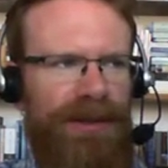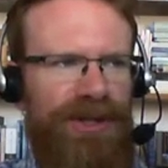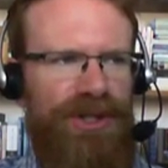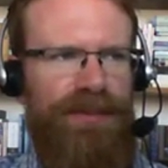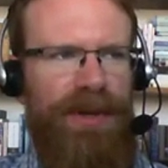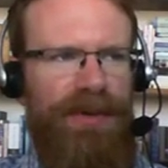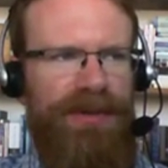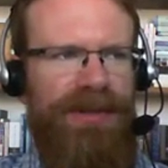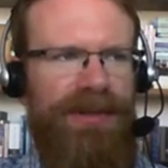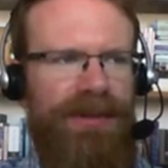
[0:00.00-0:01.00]

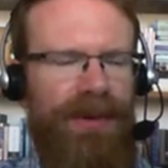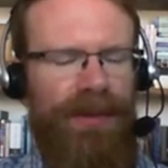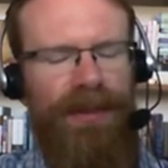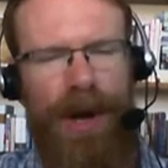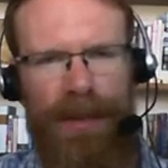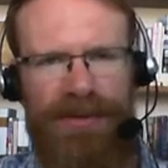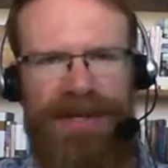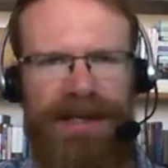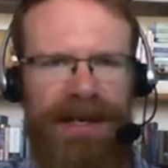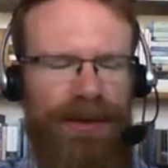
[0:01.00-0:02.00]
disputes, or
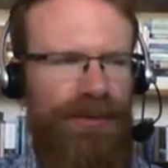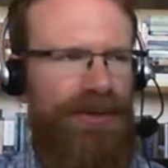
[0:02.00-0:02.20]
almost identical